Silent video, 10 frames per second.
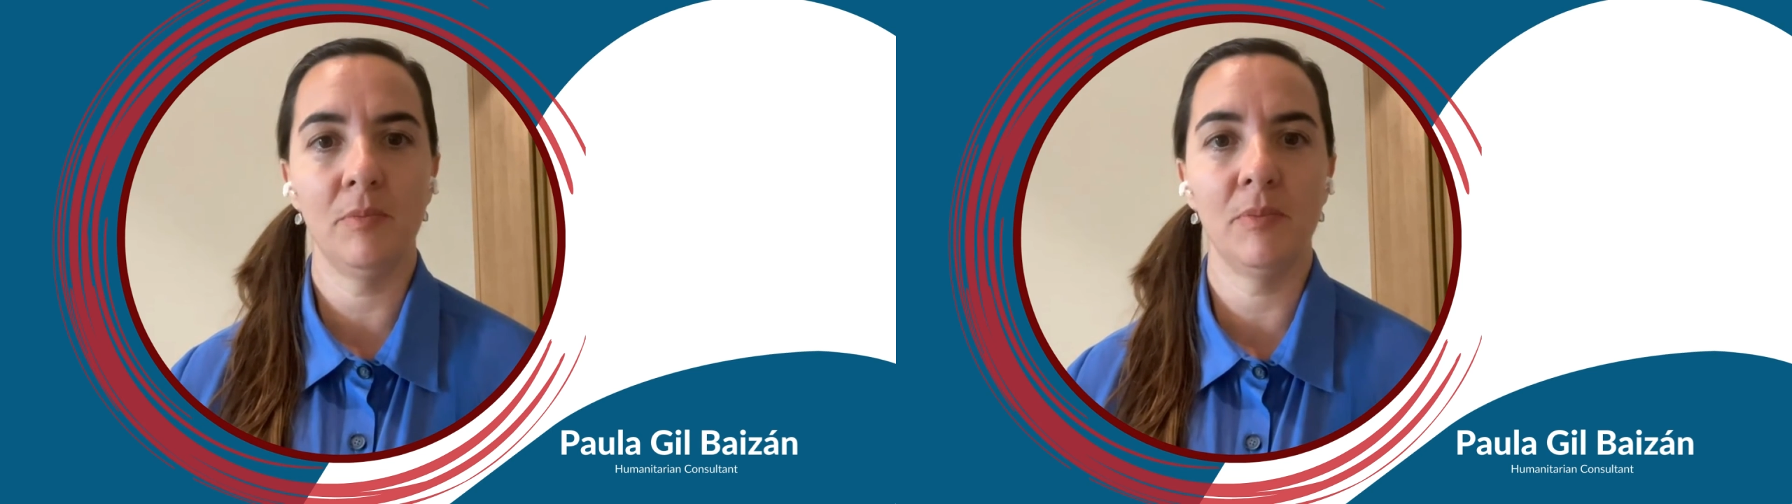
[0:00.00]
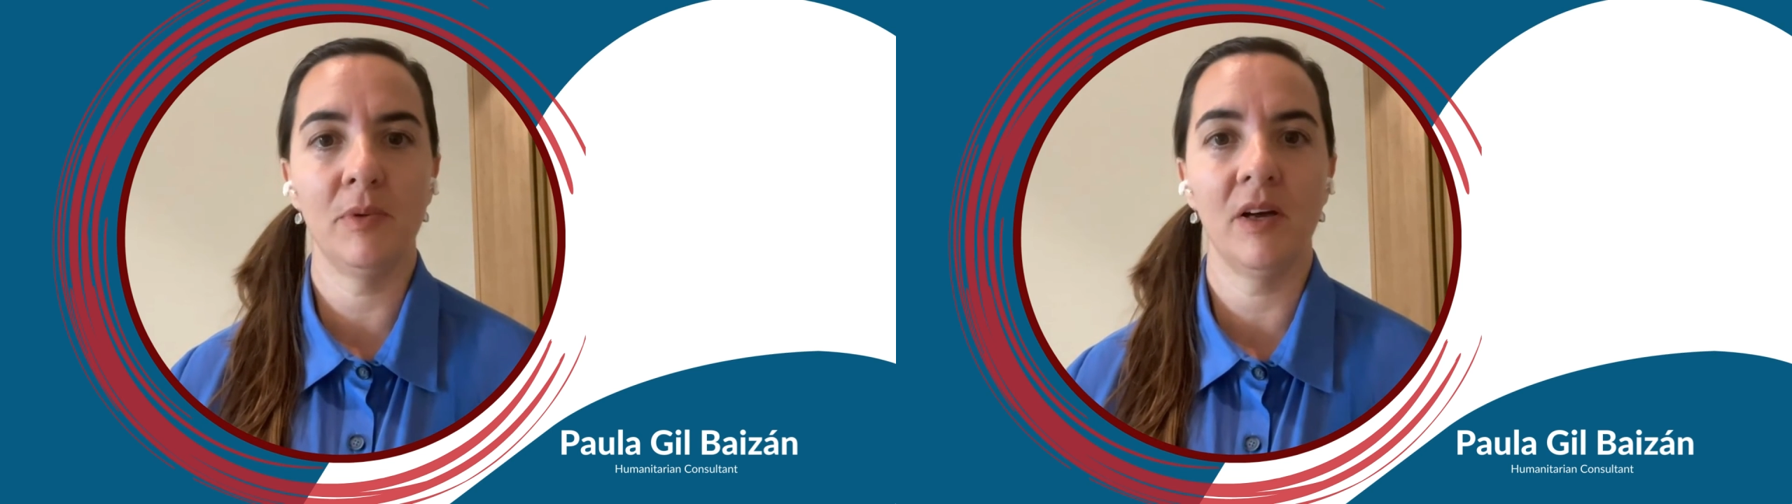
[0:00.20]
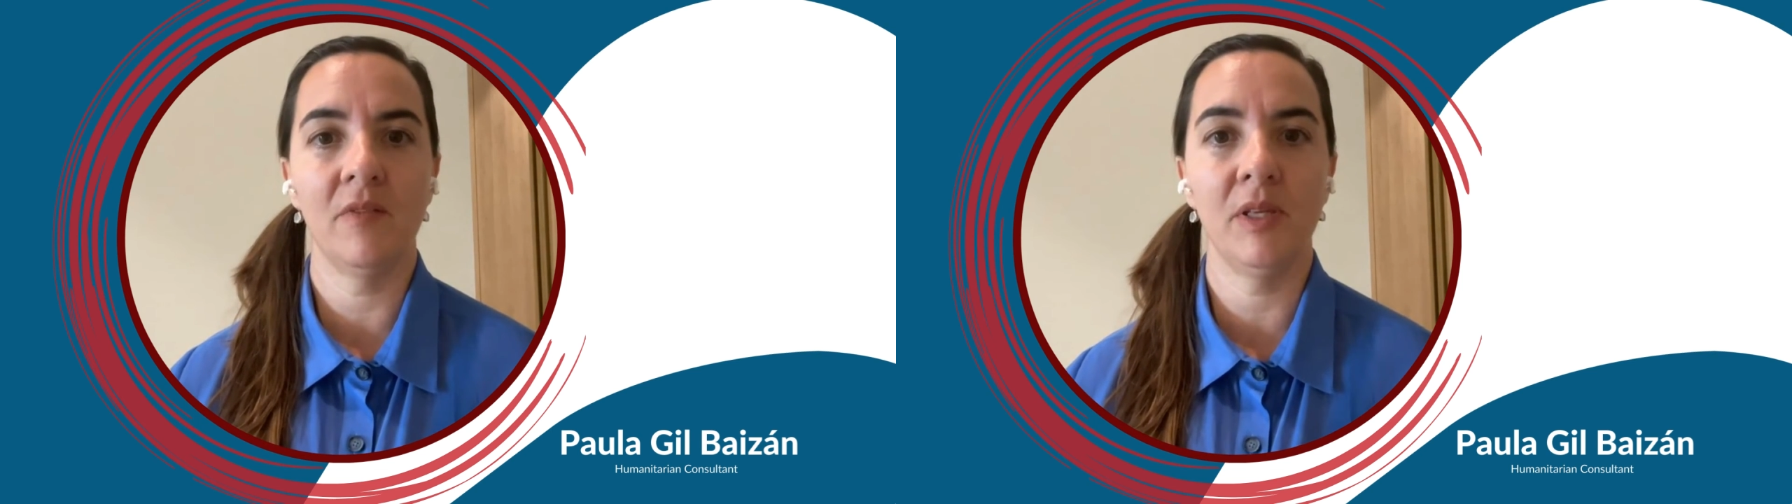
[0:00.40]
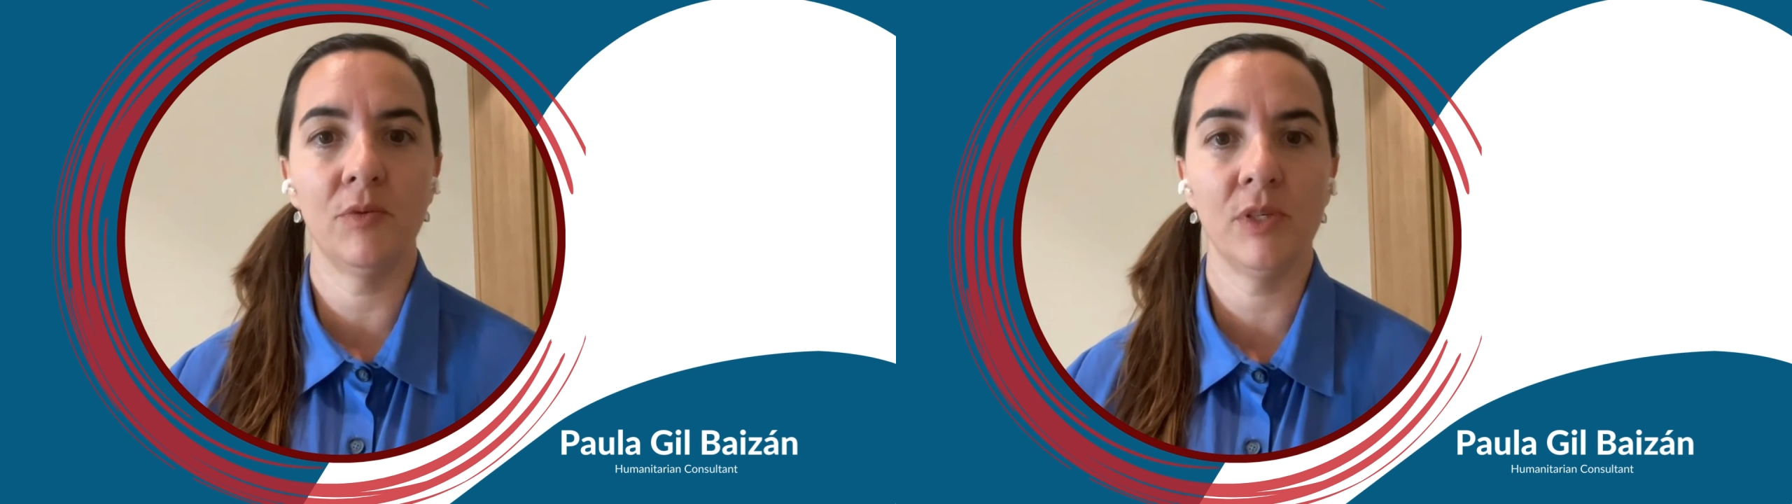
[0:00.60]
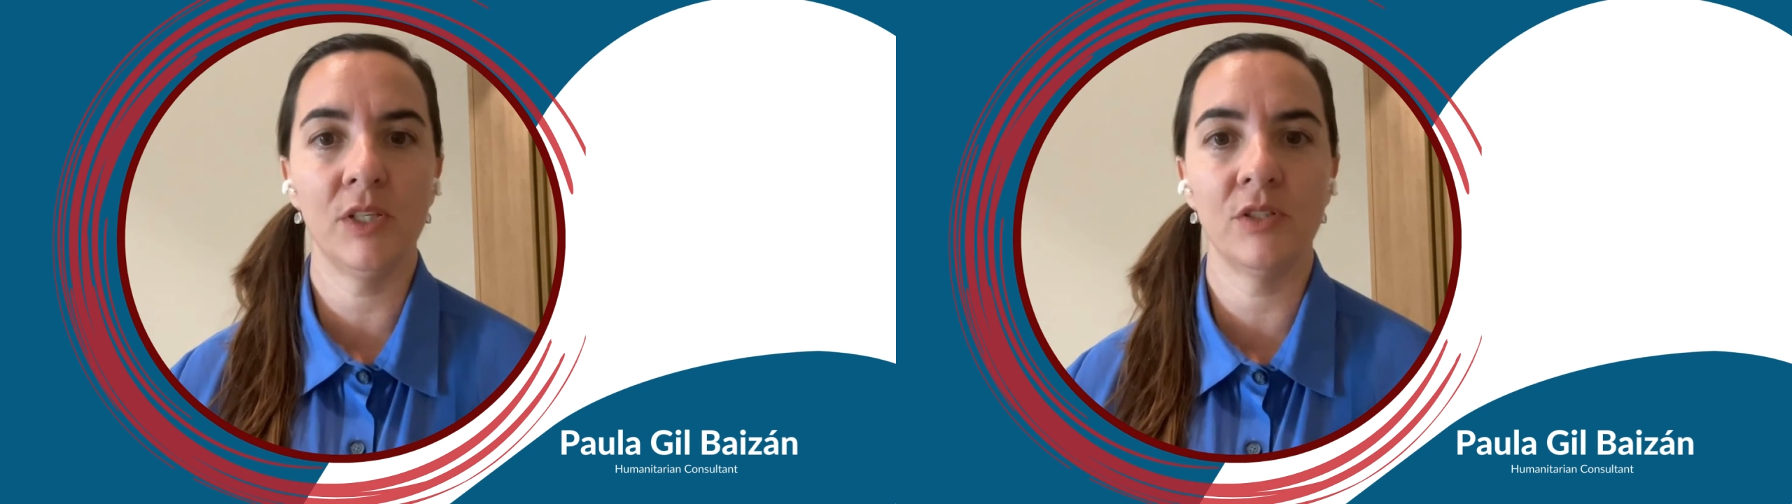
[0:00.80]
people have
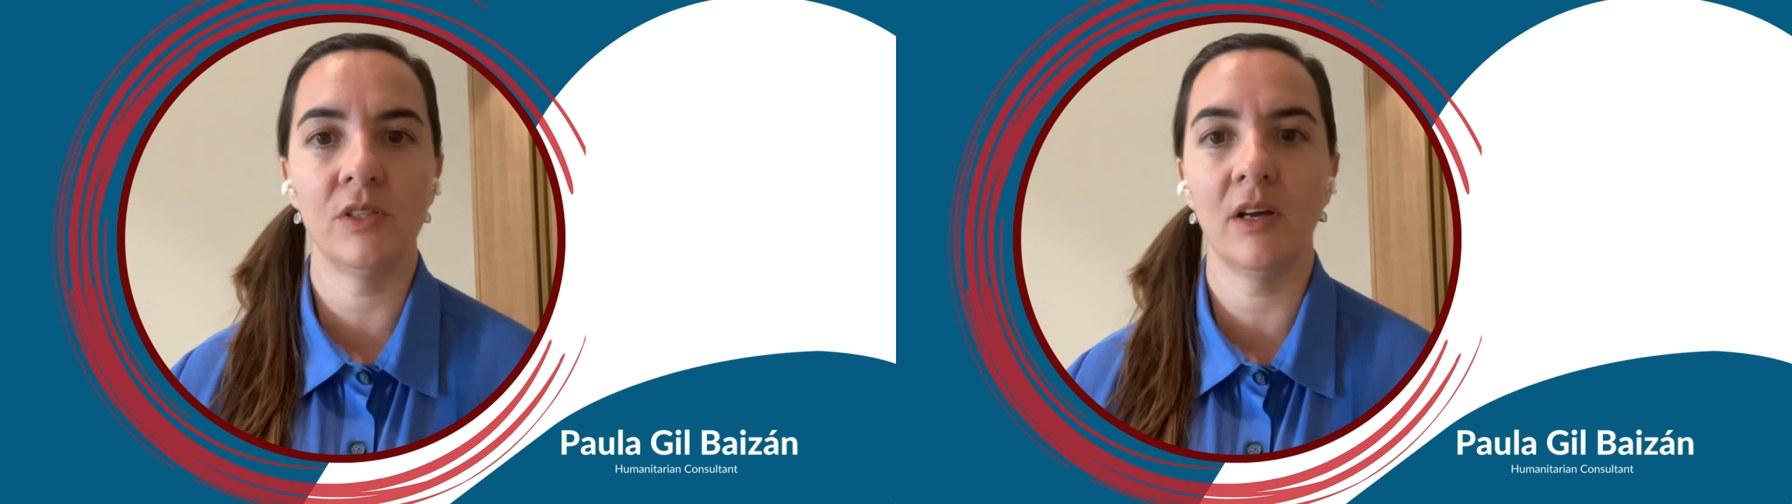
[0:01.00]
been reached